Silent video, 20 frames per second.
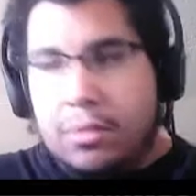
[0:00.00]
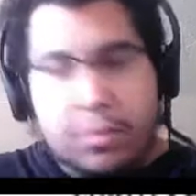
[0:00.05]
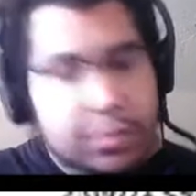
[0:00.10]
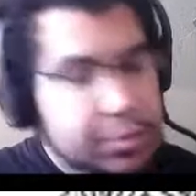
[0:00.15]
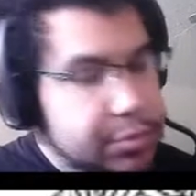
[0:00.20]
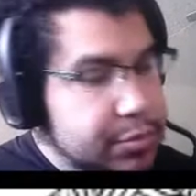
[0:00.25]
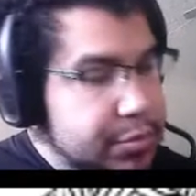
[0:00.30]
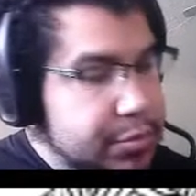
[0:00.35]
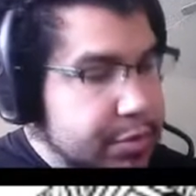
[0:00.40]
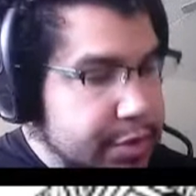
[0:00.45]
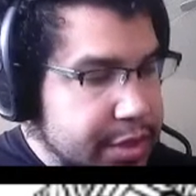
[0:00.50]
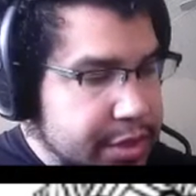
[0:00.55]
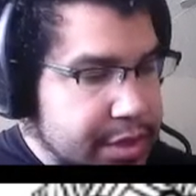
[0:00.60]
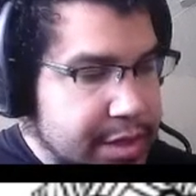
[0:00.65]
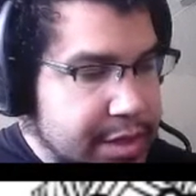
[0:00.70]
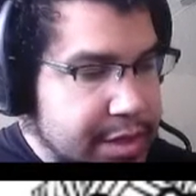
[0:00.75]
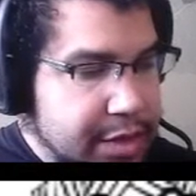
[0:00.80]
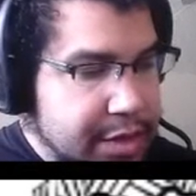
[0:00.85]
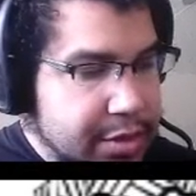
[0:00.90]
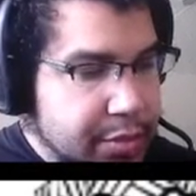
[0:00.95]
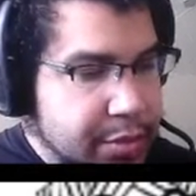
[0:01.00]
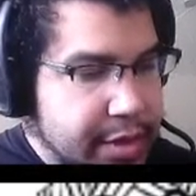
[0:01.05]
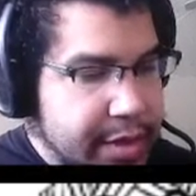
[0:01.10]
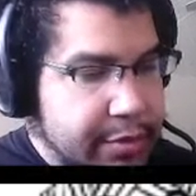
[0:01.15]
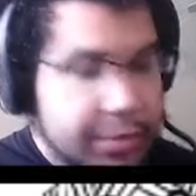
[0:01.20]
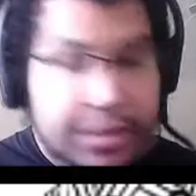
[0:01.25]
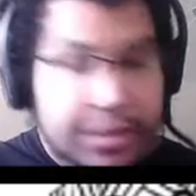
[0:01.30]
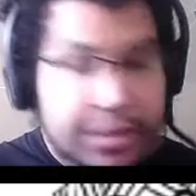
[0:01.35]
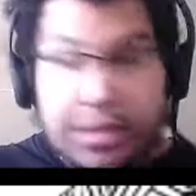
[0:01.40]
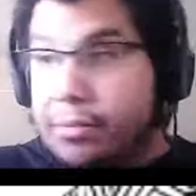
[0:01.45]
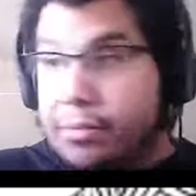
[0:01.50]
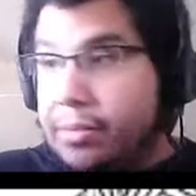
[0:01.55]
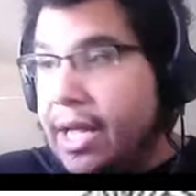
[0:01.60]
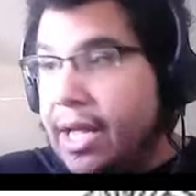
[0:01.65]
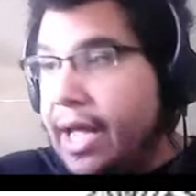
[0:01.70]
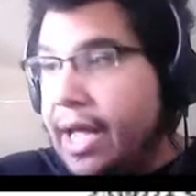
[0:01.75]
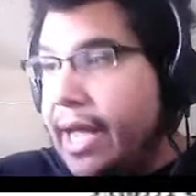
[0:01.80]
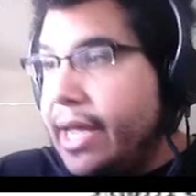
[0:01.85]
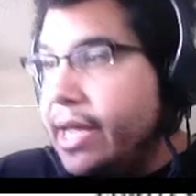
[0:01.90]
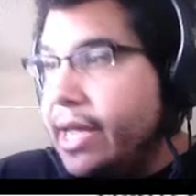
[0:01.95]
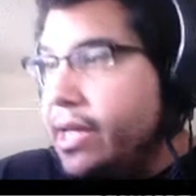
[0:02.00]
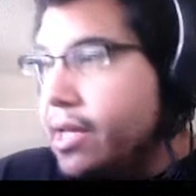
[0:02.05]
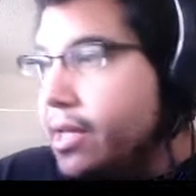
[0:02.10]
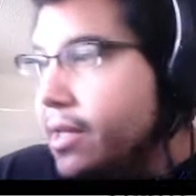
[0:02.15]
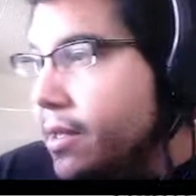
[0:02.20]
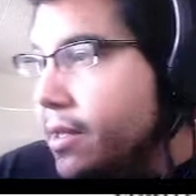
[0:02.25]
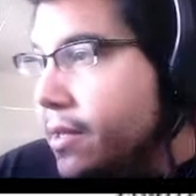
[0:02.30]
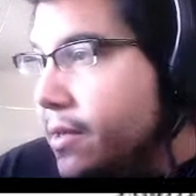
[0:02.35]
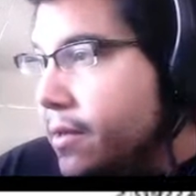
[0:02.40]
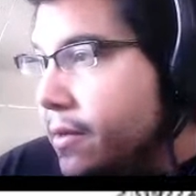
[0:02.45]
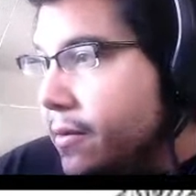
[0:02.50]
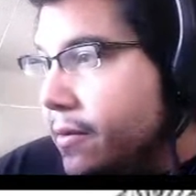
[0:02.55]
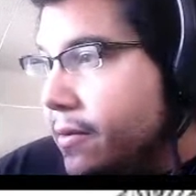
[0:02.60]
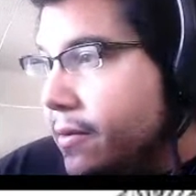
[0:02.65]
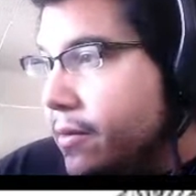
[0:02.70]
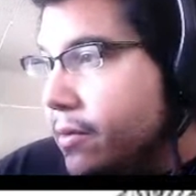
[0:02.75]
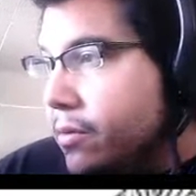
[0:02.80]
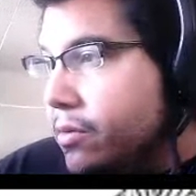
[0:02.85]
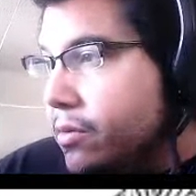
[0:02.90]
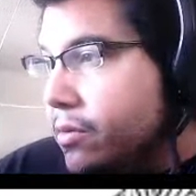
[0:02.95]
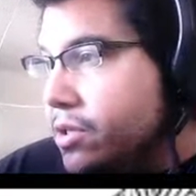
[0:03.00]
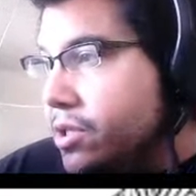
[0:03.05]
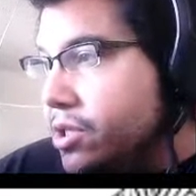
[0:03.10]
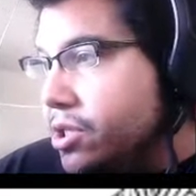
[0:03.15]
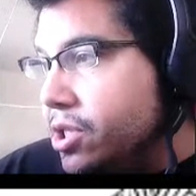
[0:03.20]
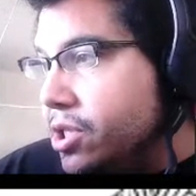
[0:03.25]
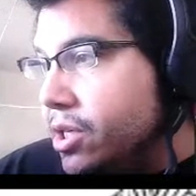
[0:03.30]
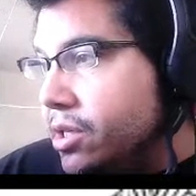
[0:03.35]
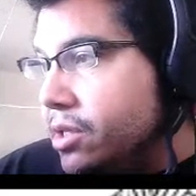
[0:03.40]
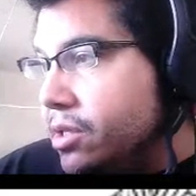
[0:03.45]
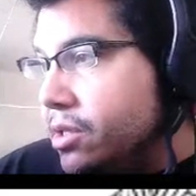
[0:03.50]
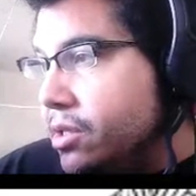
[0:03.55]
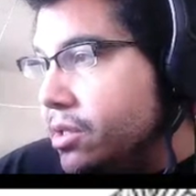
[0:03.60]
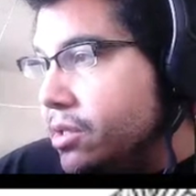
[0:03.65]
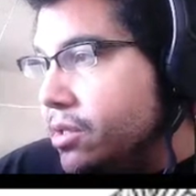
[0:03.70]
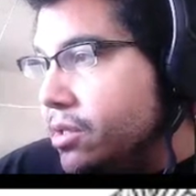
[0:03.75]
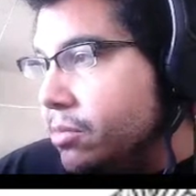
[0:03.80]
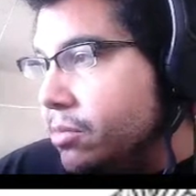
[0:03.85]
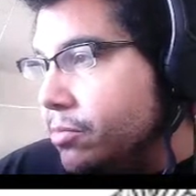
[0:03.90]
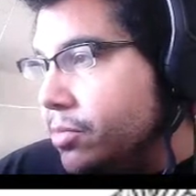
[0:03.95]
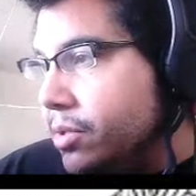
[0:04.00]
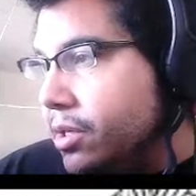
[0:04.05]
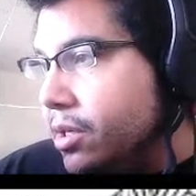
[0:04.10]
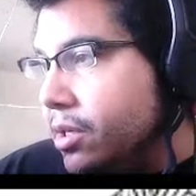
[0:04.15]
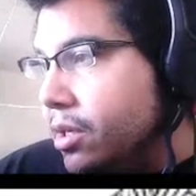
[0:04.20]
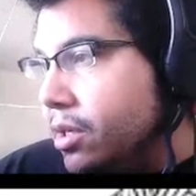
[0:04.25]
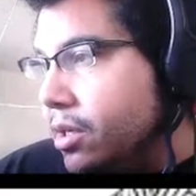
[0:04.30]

with not the white, with the black, which is just simply,